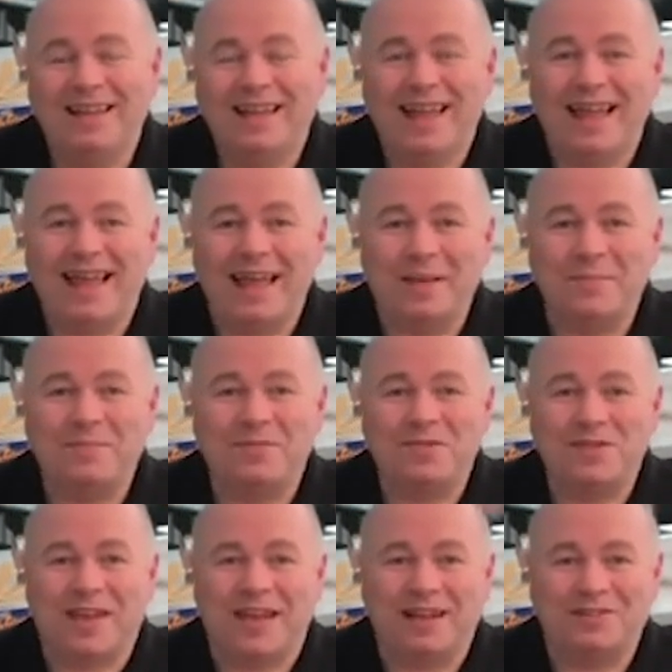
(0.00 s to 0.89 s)
kind
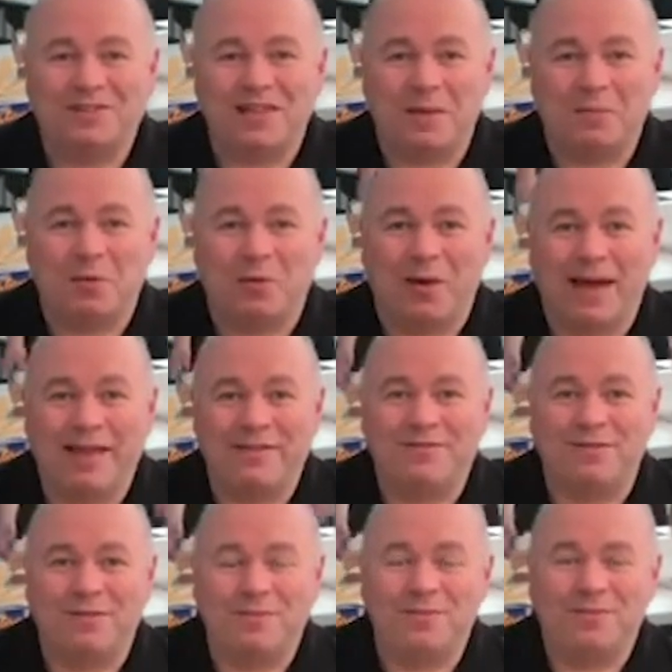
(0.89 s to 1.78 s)
of step away
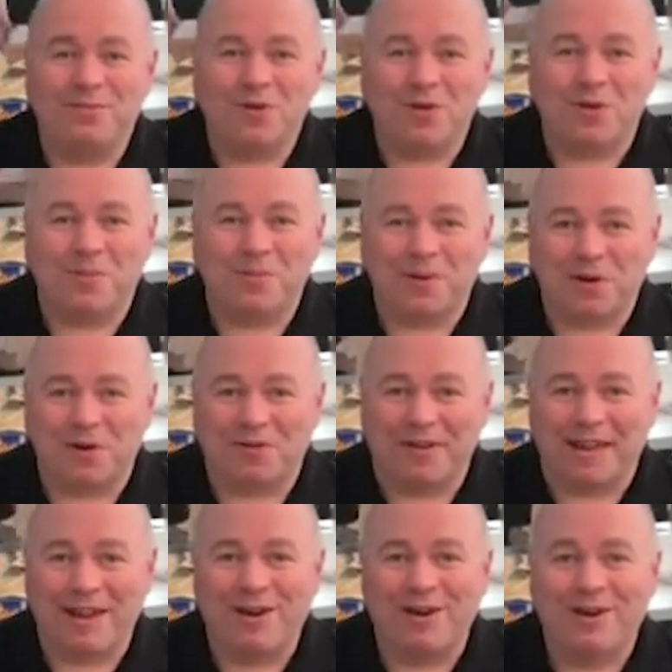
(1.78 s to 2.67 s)
from the corporate
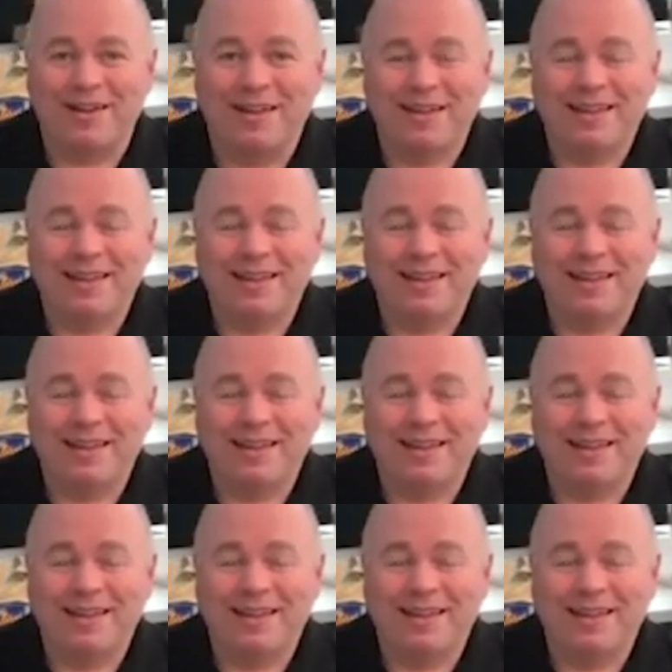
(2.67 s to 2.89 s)
career,